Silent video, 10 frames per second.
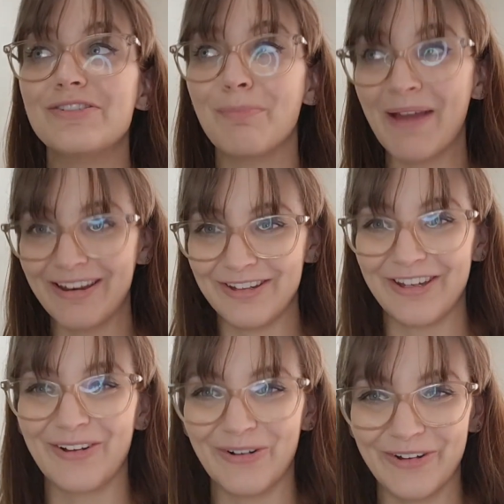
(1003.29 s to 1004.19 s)

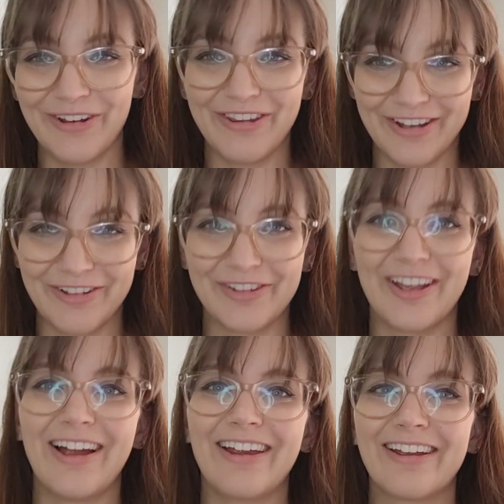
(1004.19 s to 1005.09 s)
depending on things
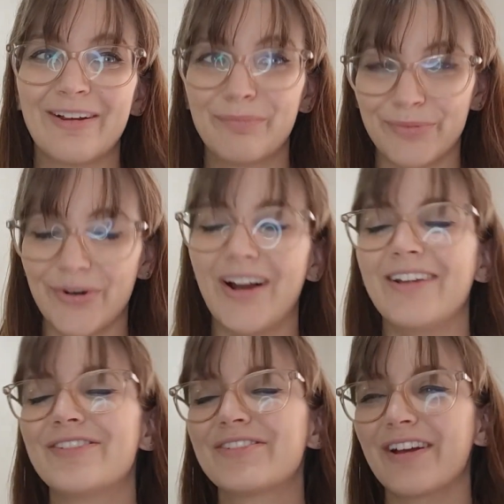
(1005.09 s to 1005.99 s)
like
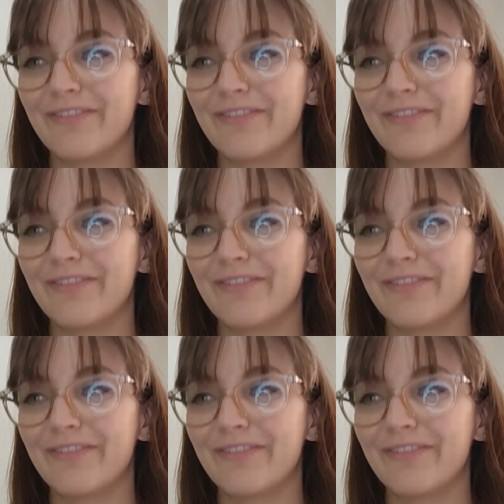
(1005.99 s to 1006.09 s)
price,